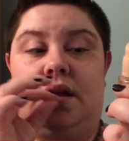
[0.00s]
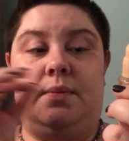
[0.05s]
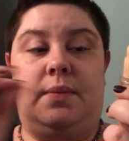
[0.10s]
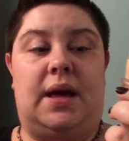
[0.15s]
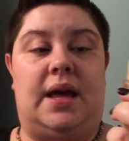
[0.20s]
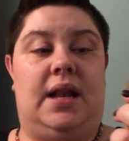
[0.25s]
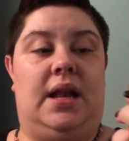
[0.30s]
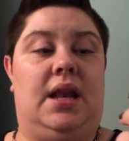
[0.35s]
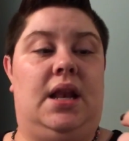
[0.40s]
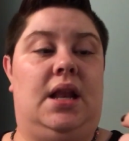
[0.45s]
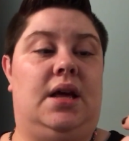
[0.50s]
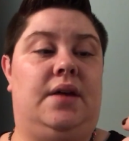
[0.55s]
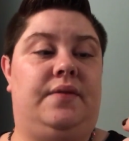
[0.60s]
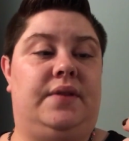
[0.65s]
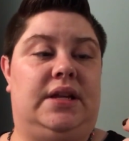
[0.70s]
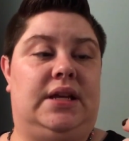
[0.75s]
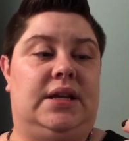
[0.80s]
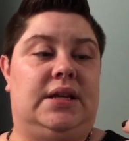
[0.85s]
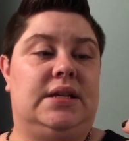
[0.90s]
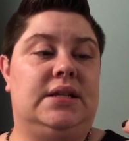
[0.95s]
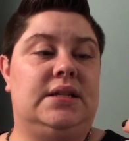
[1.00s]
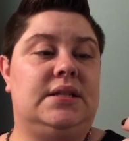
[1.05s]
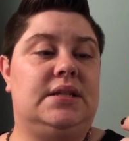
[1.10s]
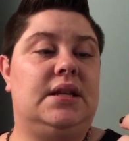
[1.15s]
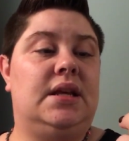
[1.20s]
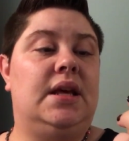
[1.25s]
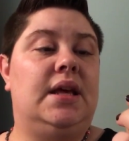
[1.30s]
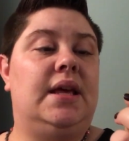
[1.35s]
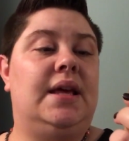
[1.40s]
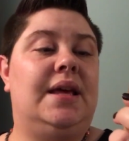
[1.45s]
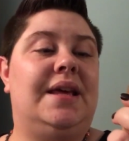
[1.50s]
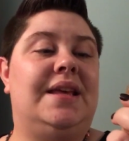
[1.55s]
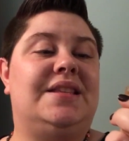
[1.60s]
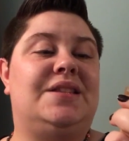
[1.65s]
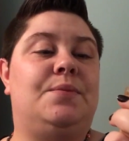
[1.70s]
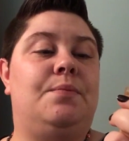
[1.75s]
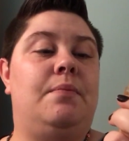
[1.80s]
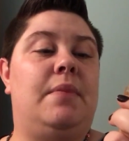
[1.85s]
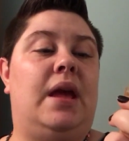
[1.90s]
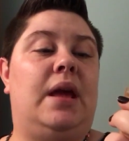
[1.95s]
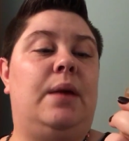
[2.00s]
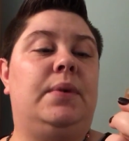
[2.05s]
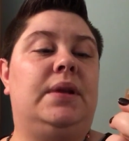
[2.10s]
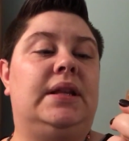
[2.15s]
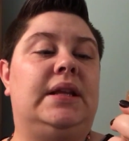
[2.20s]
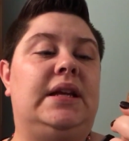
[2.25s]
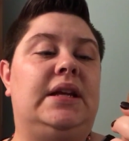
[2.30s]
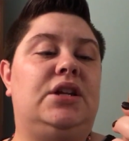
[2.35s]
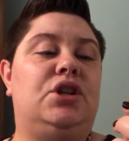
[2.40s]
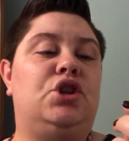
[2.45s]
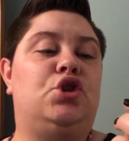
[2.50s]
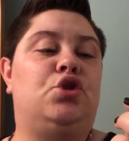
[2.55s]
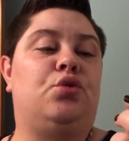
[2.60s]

my lovelies, is Maybelline